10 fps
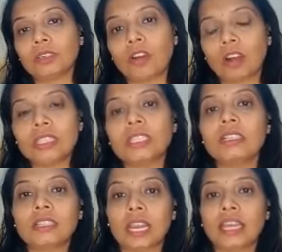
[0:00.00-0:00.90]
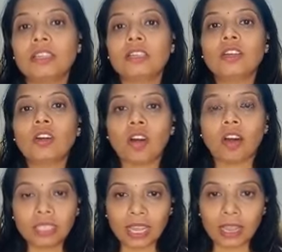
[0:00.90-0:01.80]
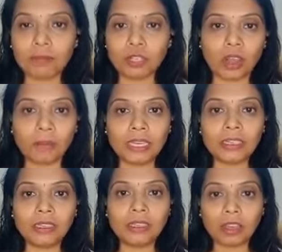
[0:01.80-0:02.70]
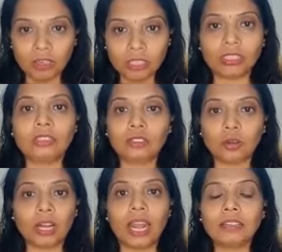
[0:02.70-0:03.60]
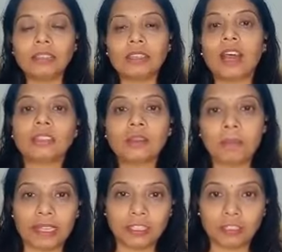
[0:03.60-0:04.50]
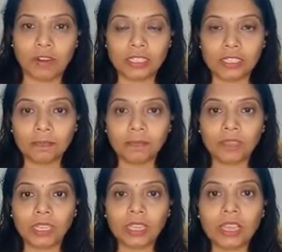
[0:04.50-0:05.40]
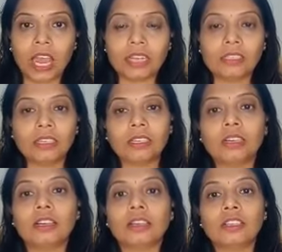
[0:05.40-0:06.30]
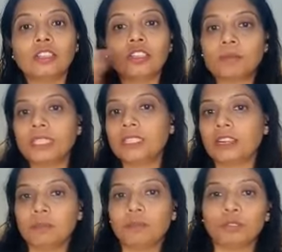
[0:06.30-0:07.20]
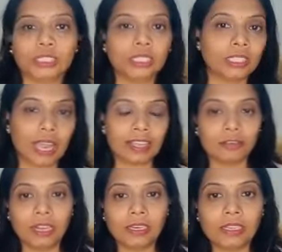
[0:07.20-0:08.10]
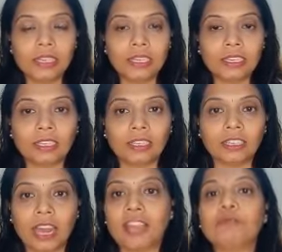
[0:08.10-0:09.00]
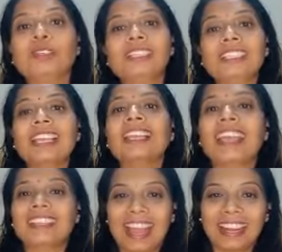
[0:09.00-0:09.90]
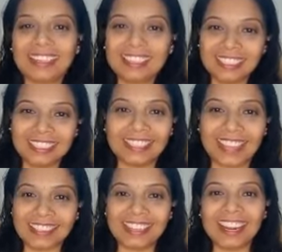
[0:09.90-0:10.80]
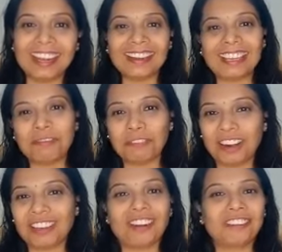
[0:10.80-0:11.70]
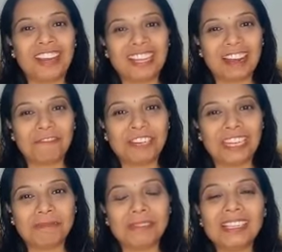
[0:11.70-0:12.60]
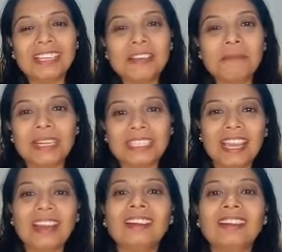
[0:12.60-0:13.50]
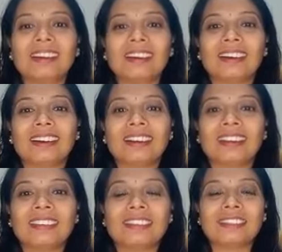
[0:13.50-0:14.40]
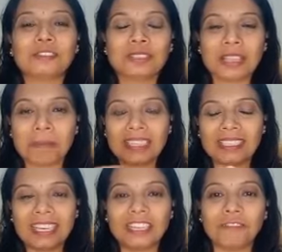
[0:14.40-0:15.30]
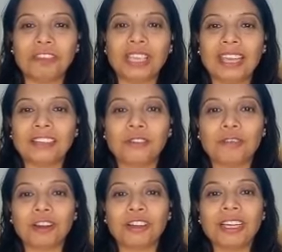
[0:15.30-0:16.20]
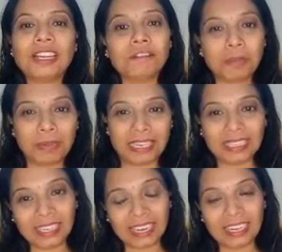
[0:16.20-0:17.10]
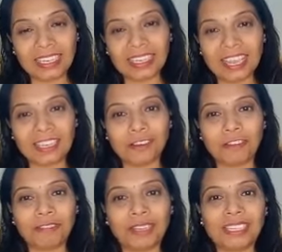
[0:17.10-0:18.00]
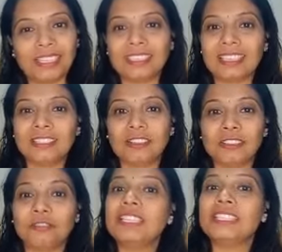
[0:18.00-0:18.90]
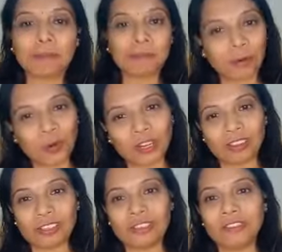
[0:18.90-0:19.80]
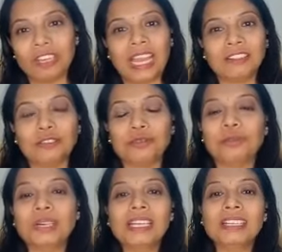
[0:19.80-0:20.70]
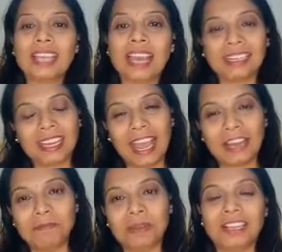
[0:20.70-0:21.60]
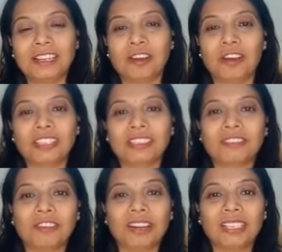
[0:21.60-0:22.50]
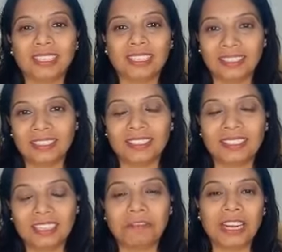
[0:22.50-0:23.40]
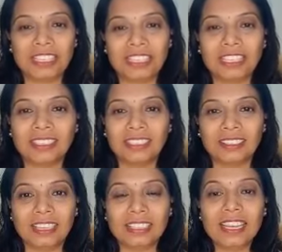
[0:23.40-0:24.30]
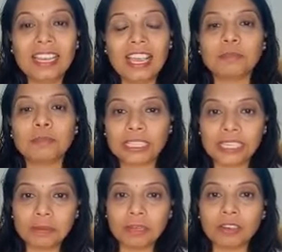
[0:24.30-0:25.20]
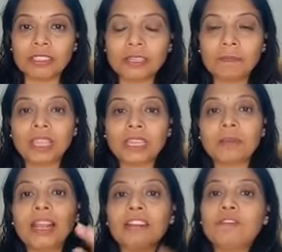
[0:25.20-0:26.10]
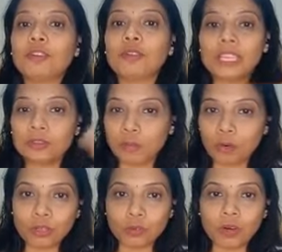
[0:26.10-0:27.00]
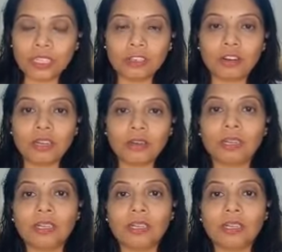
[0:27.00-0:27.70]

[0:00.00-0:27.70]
concentrate on the abdomen or the thorax are the best ones, and the topsy-turvy postures as well. I wouldn't say exactly Shirshasana if you are not very comfortable, but yeah, to some extent, if you can go for Viparita Karani kind of, this is also with support. Also, if you can do that, help a lot for refreshing this, especially because the blood flow is more towards your